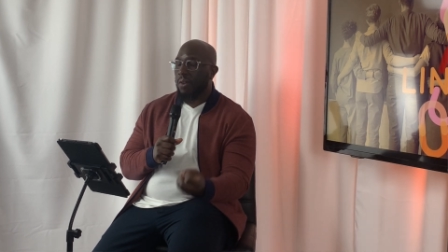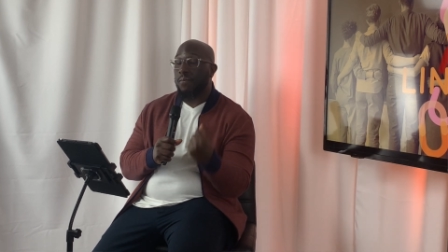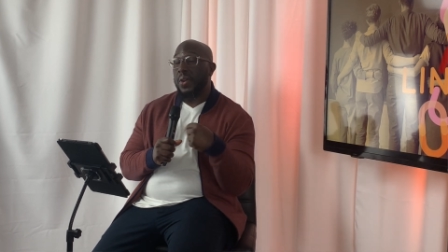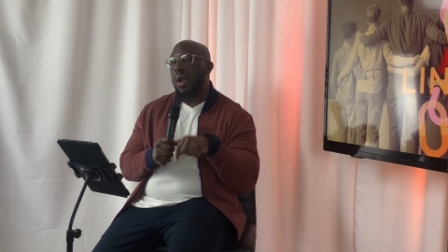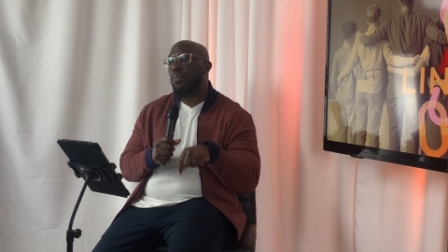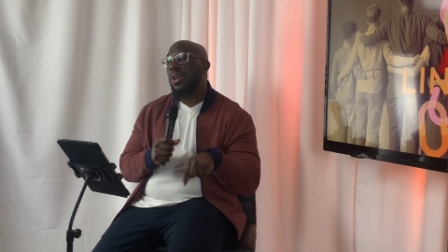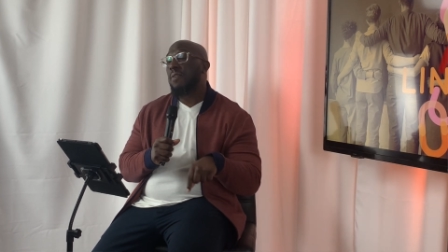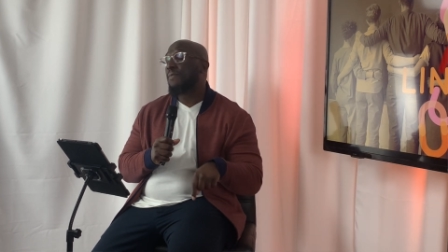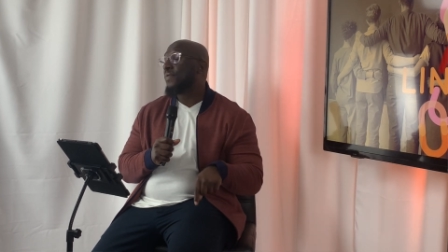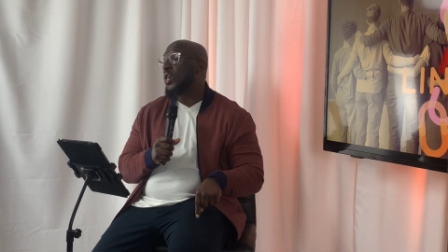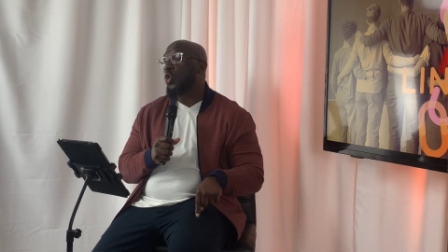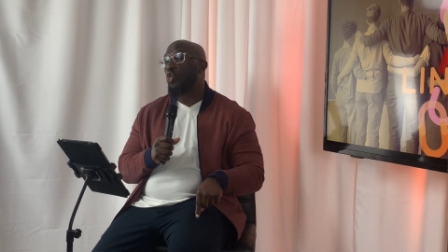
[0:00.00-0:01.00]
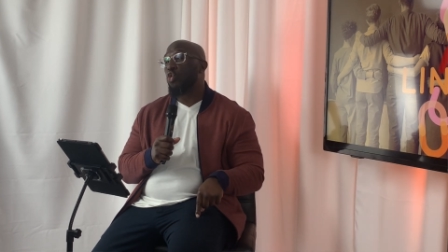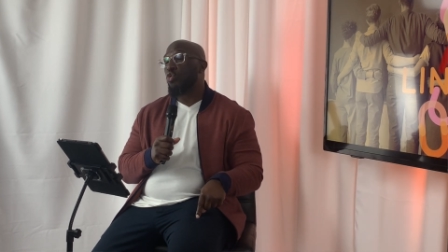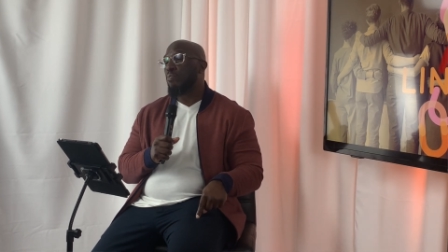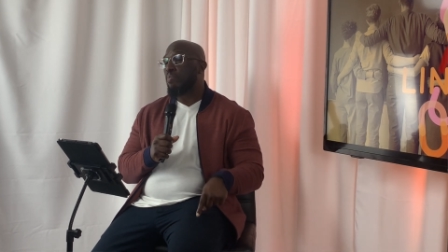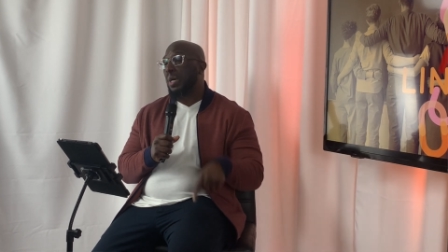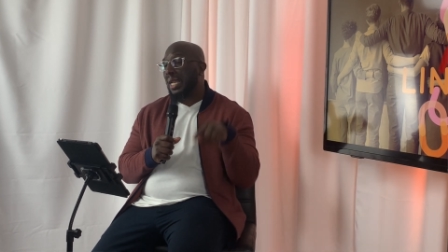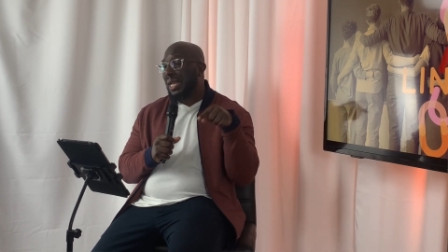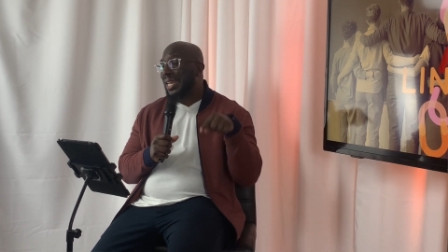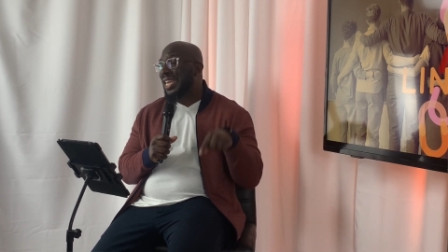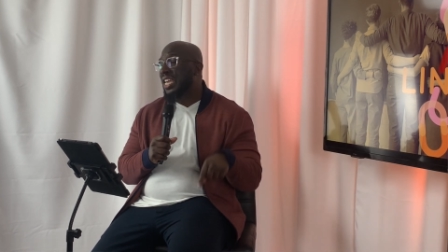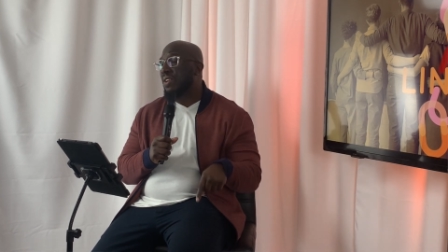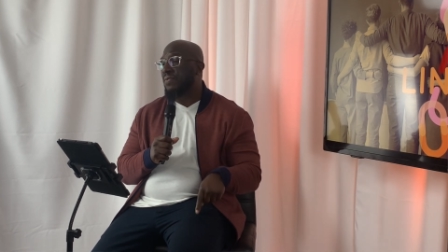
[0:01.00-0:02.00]
very few
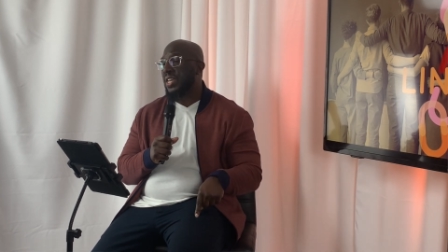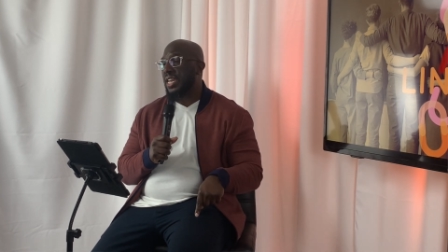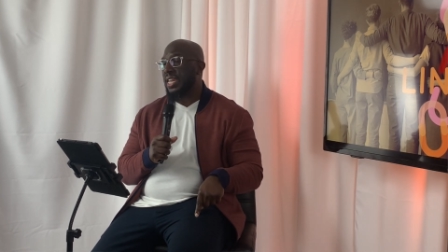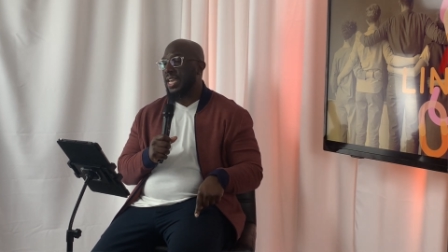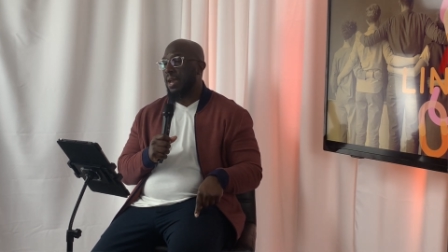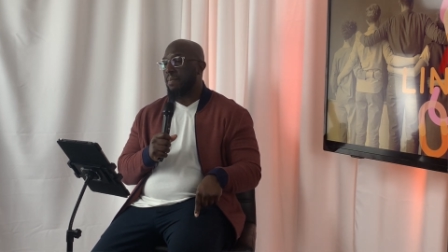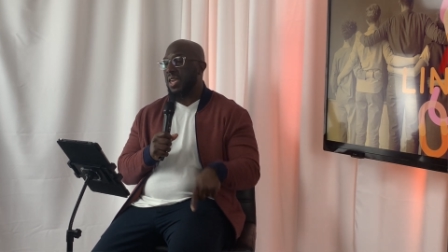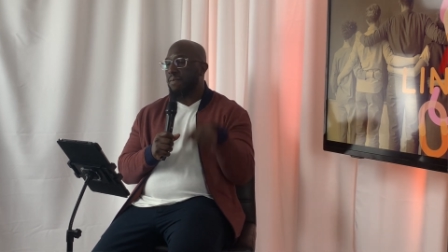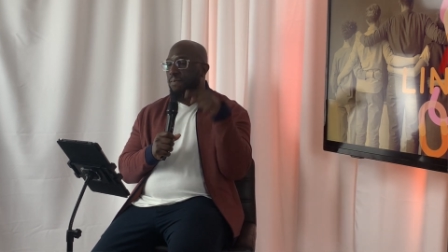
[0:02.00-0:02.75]
believed in him.